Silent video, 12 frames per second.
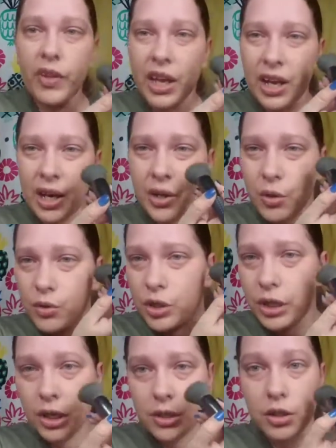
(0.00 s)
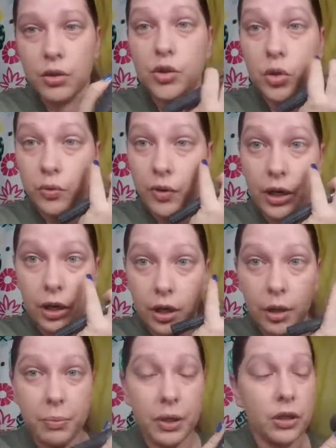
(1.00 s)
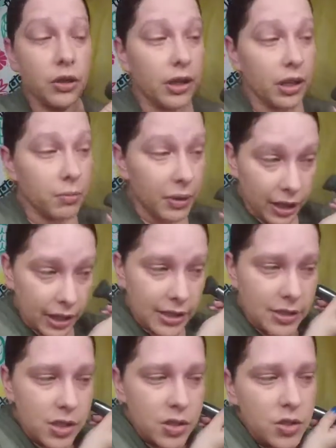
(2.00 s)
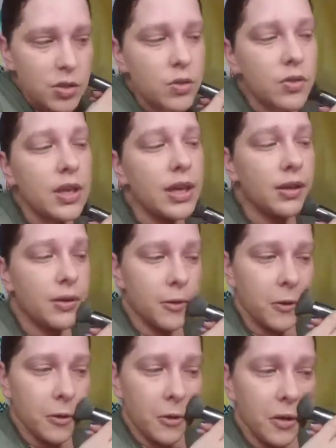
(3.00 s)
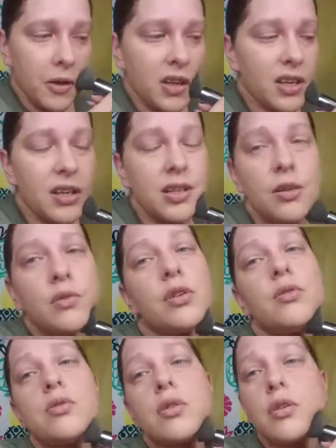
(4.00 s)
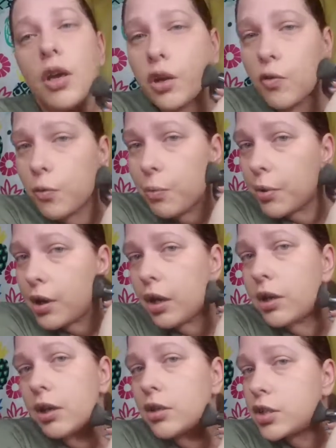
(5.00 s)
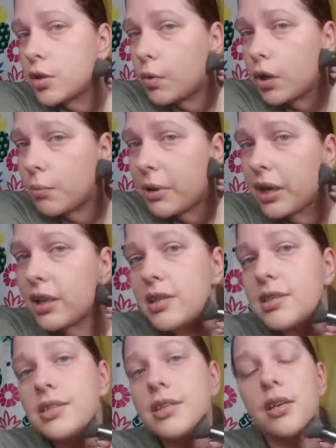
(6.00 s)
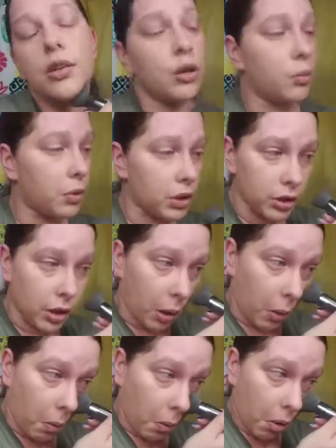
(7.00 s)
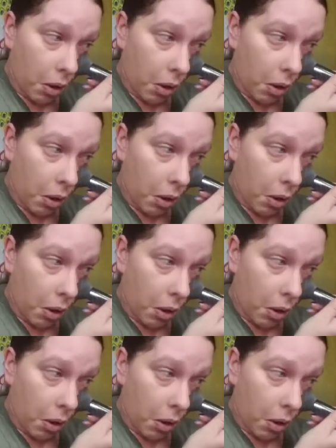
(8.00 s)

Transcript: And I don't try not to go too far up underneath my eyes so that I don't use a lot of product where my concealer would go.